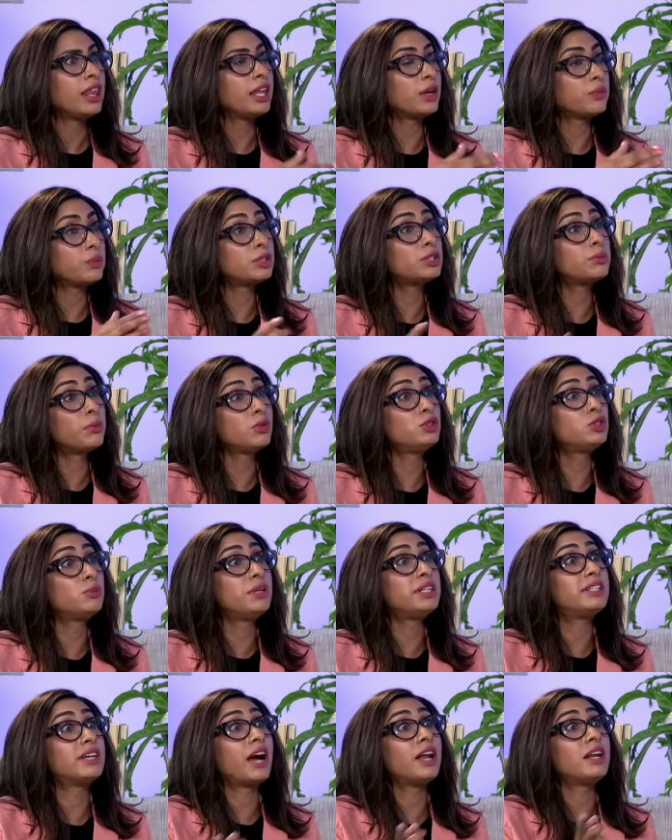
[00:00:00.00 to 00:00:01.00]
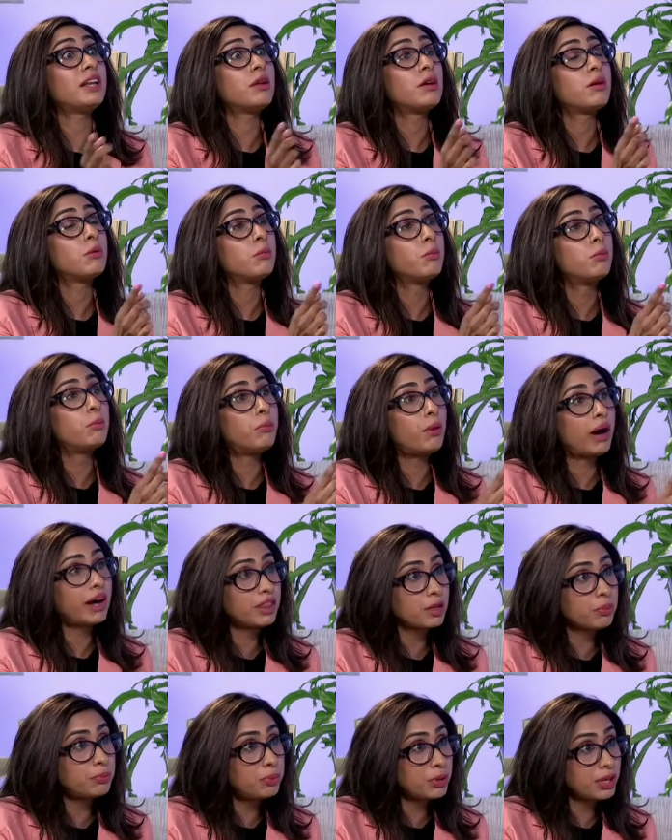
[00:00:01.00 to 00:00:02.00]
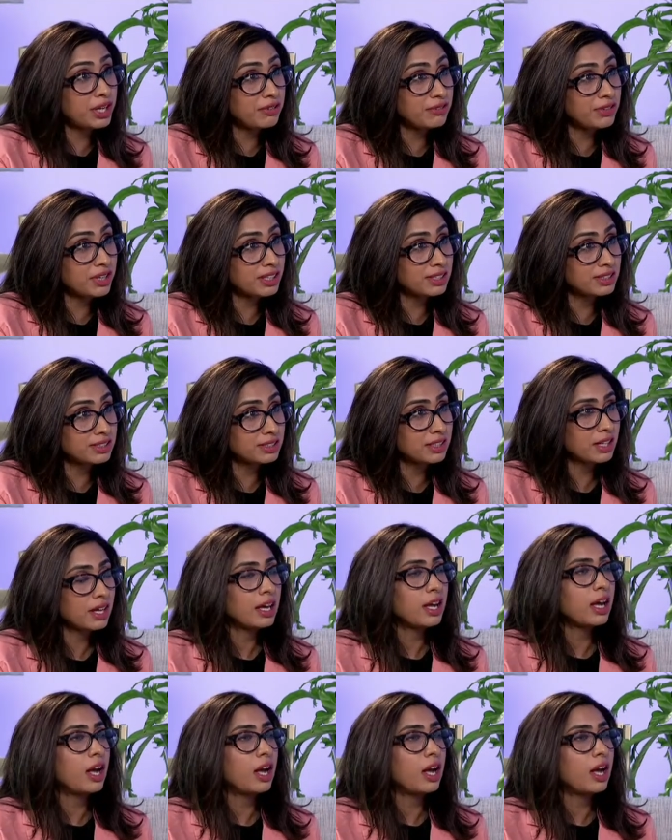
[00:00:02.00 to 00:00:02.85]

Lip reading: that was supposed to be done by the previous.